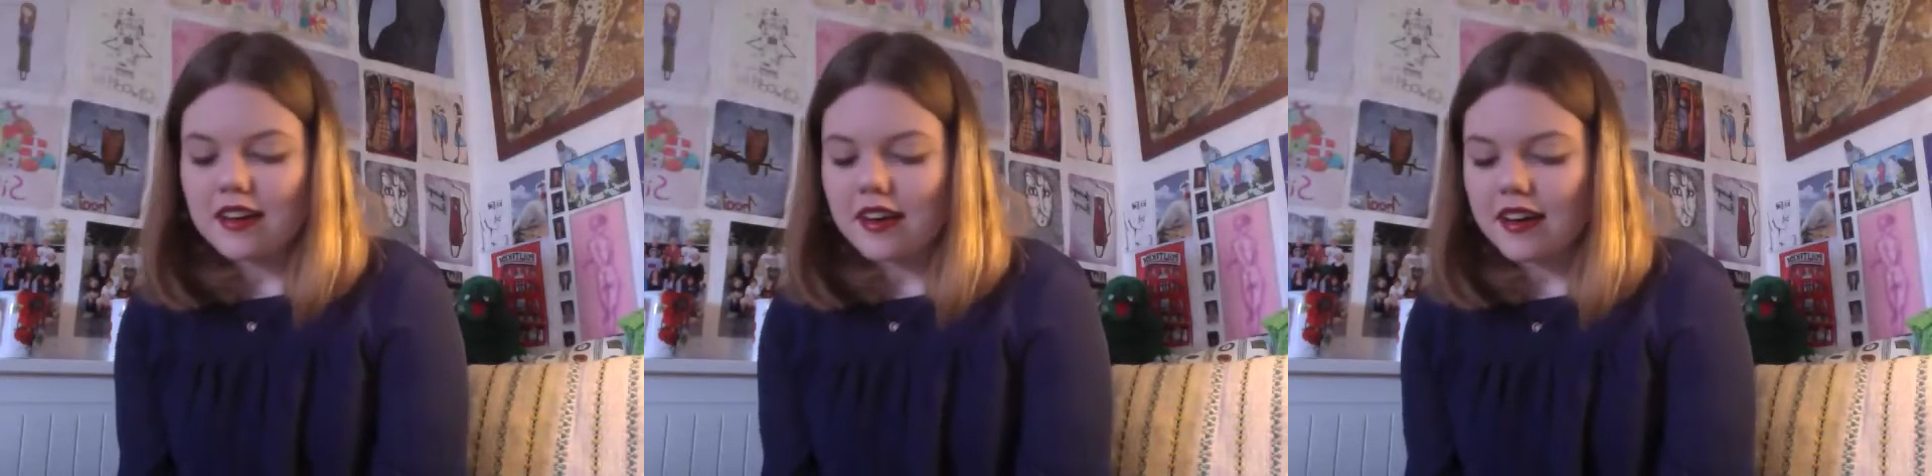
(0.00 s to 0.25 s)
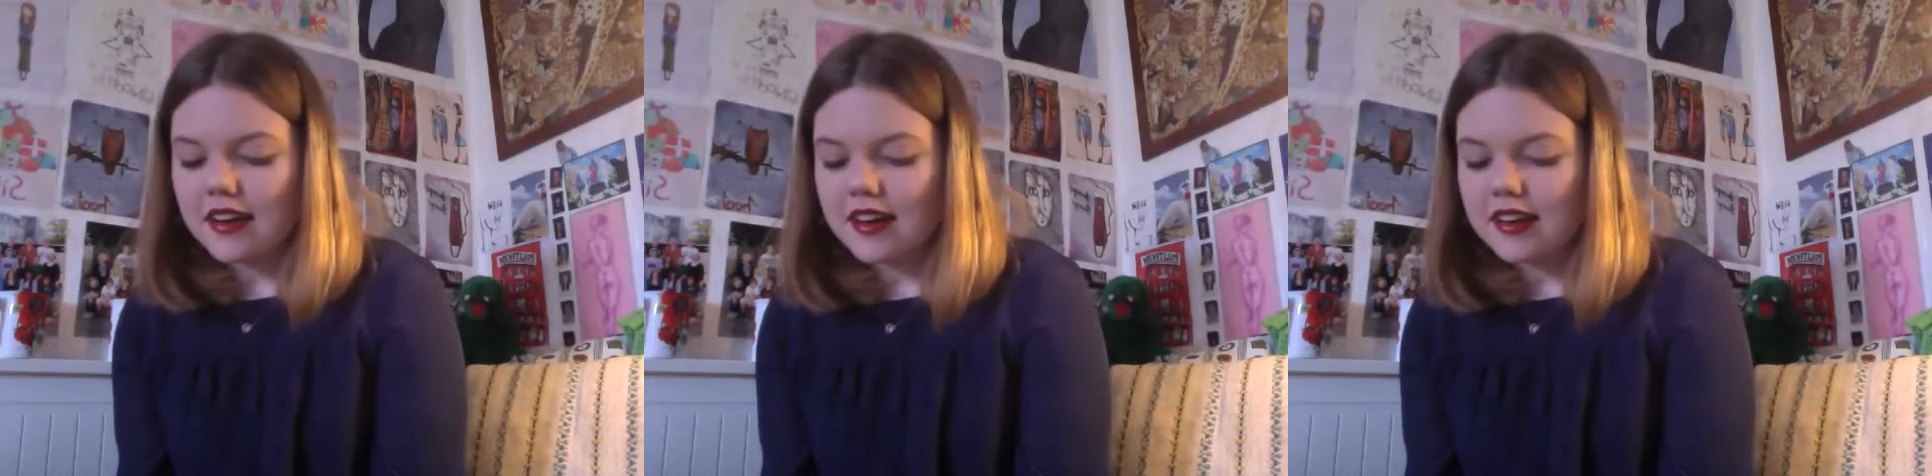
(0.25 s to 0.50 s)

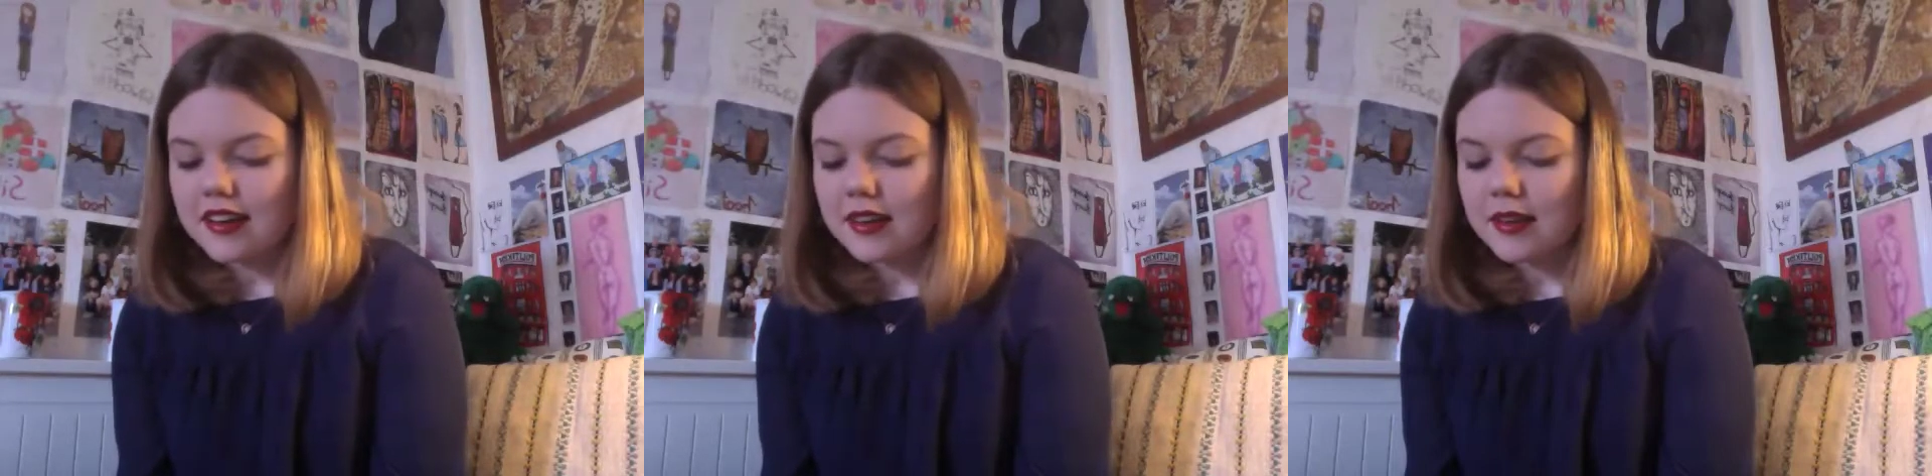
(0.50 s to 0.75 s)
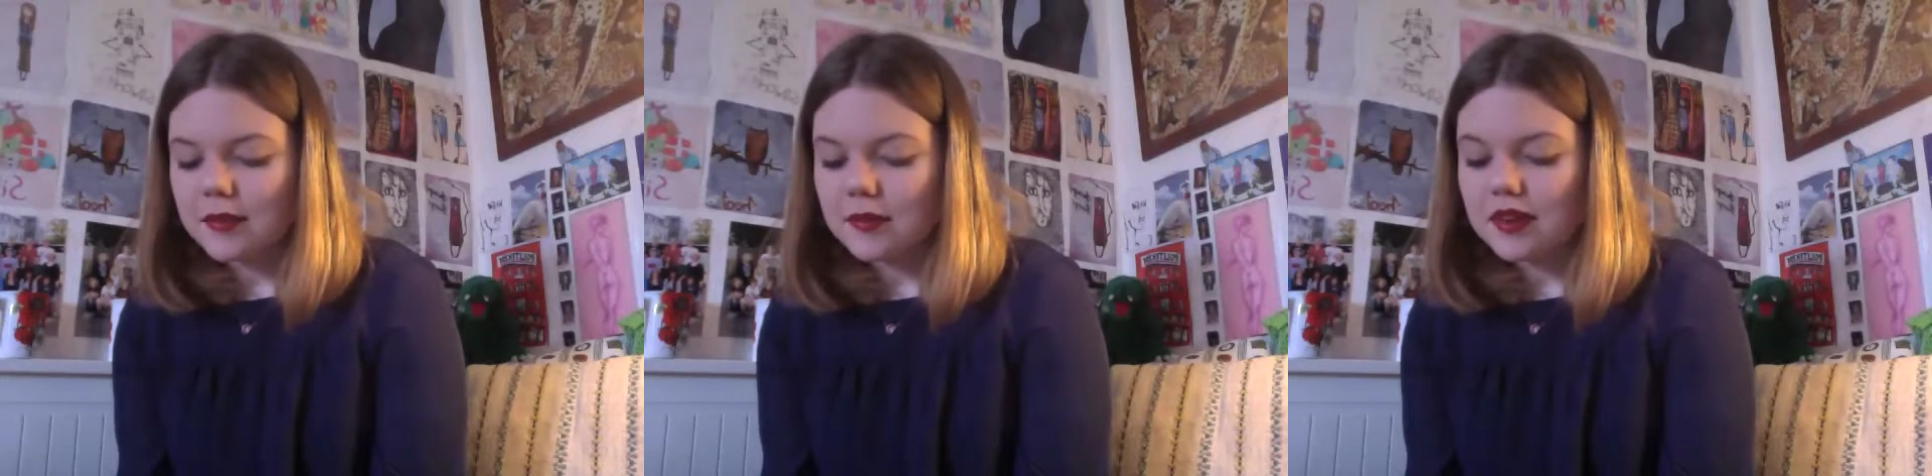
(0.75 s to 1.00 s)

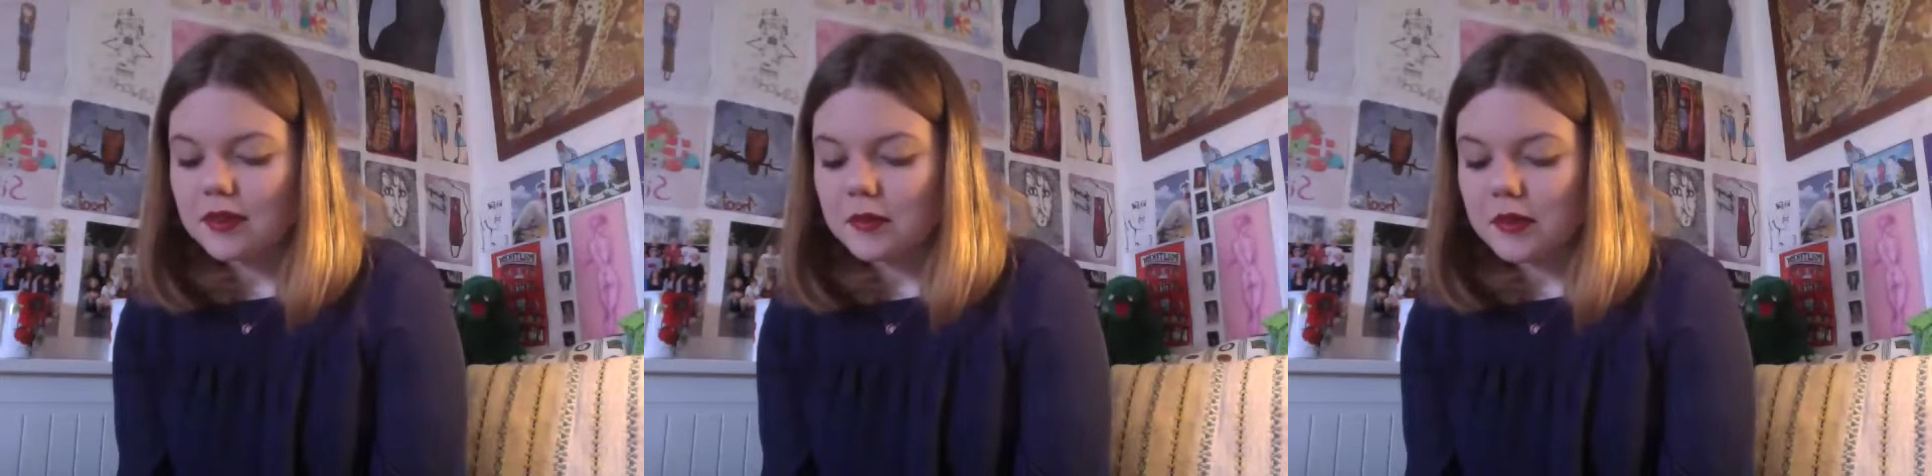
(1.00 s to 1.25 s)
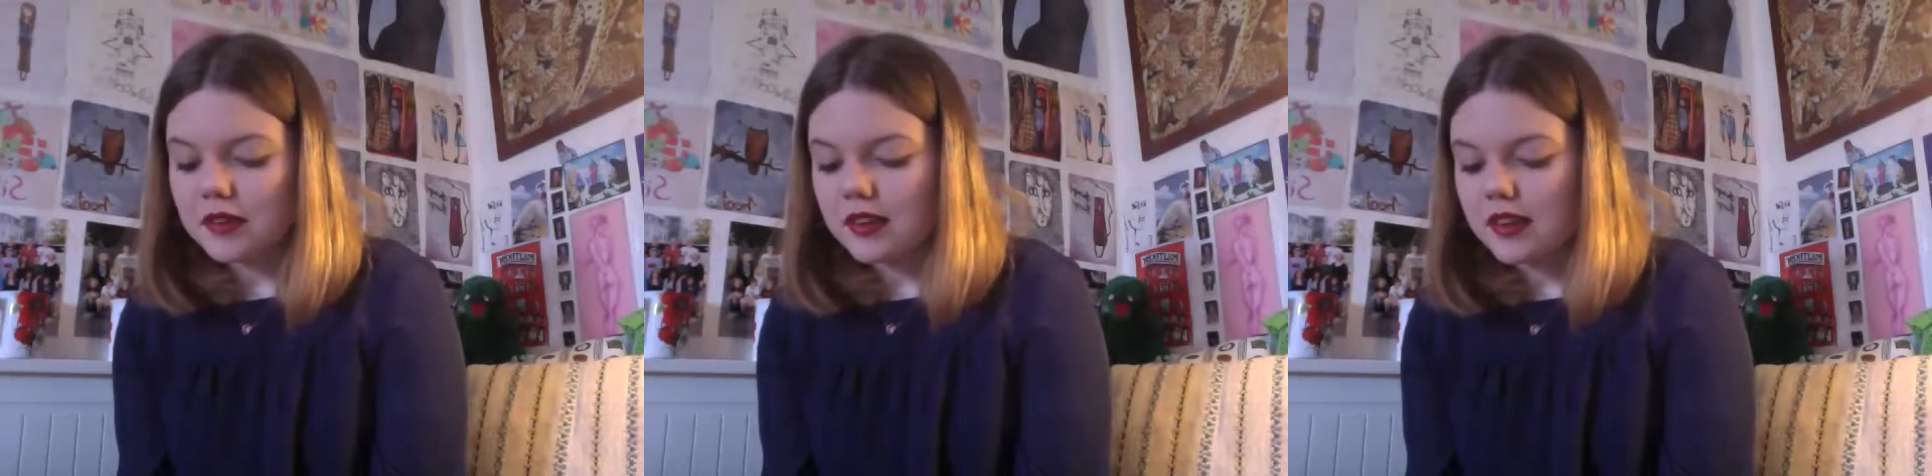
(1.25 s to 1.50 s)
I will
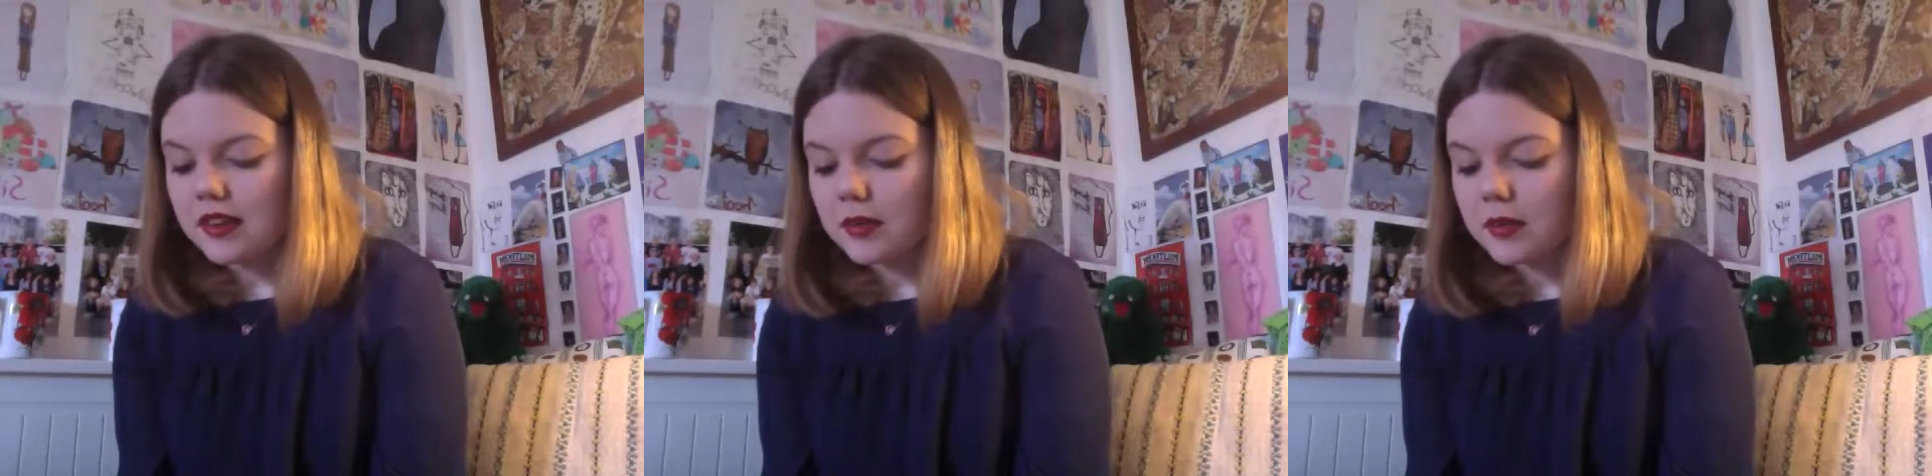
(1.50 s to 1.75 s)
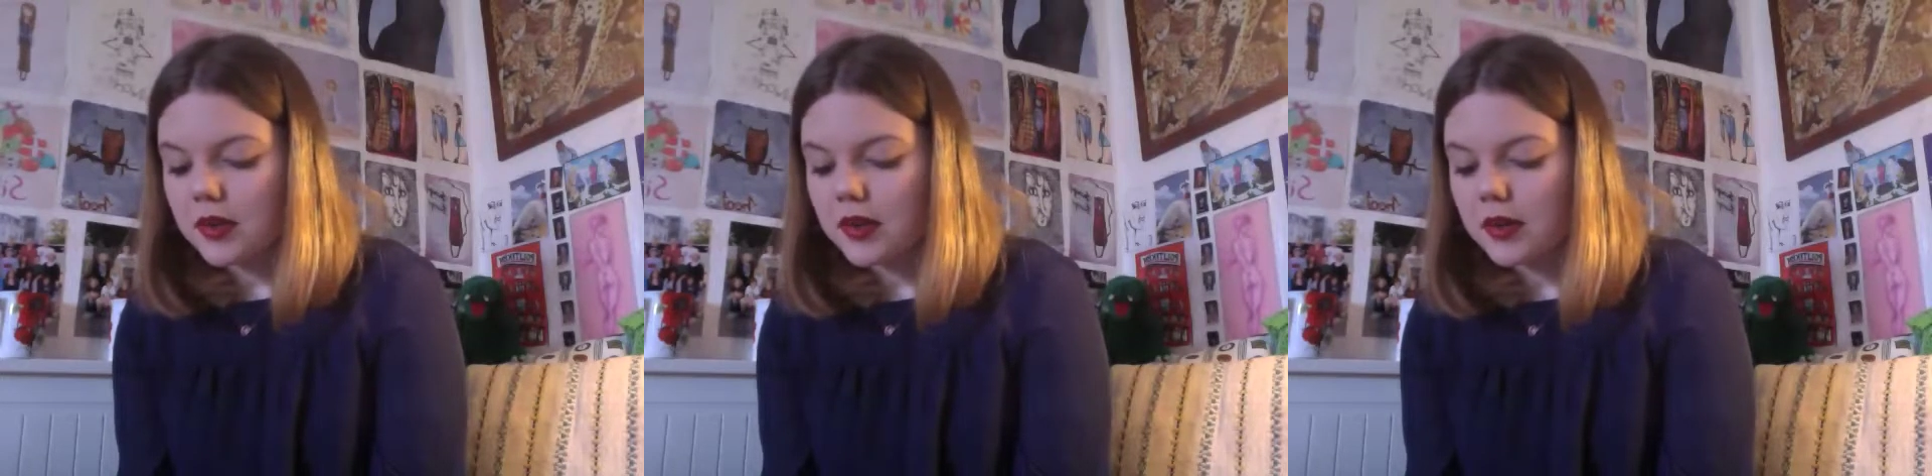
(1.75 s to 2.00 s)
most likely
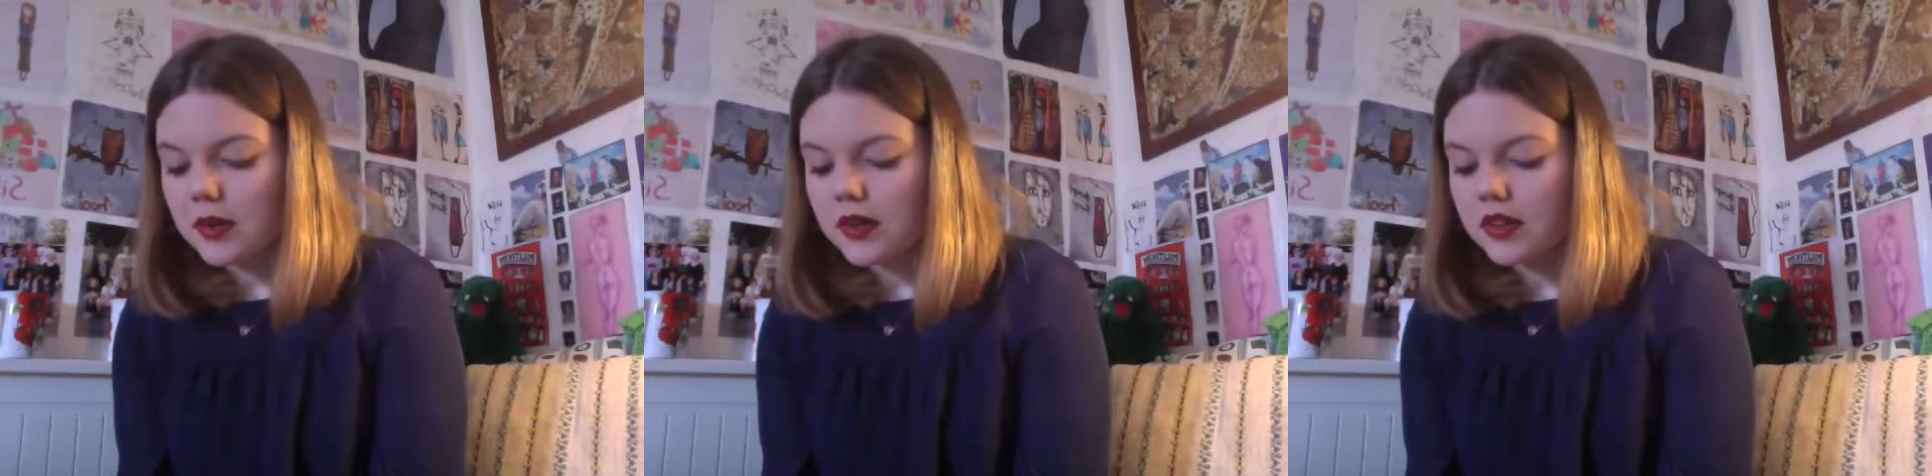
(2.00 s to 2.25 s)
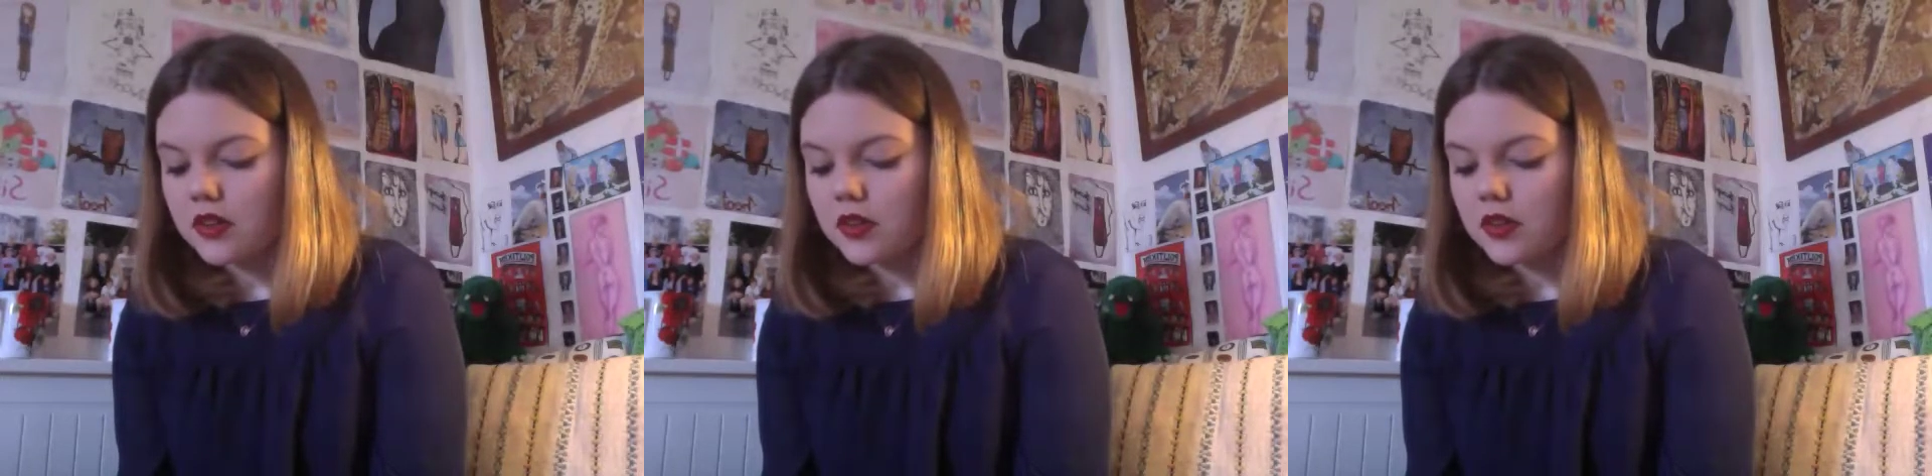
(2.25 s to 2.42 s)
be going